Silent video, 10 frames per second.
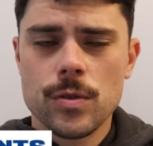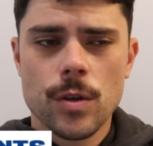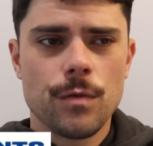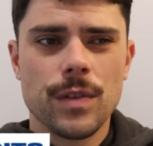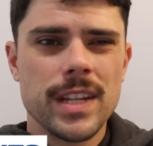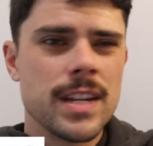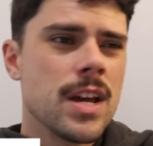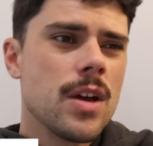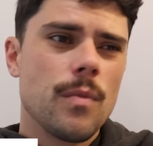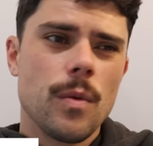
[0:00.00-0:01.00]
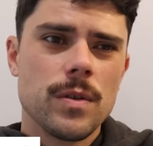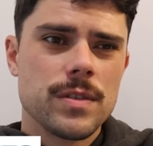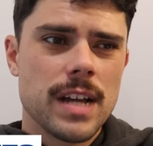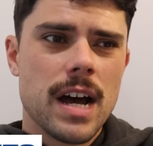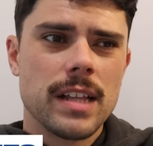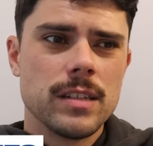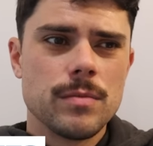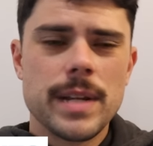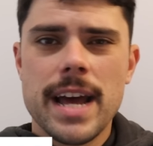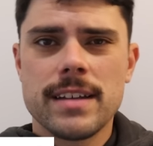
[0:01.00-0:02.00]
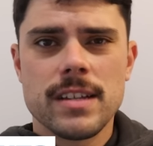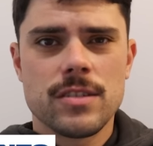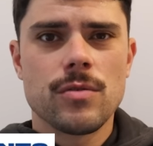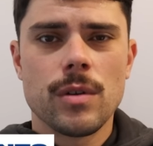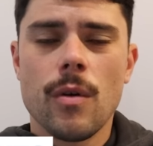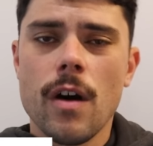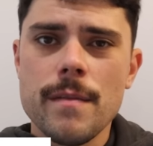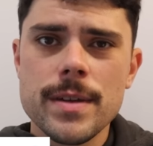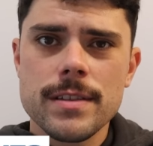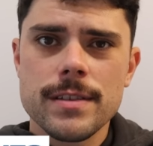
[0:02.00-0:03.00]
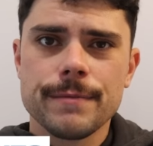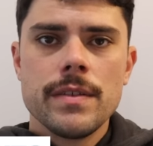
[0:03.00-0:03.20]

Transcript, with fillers: So Flynn was a little bit excess to requirements.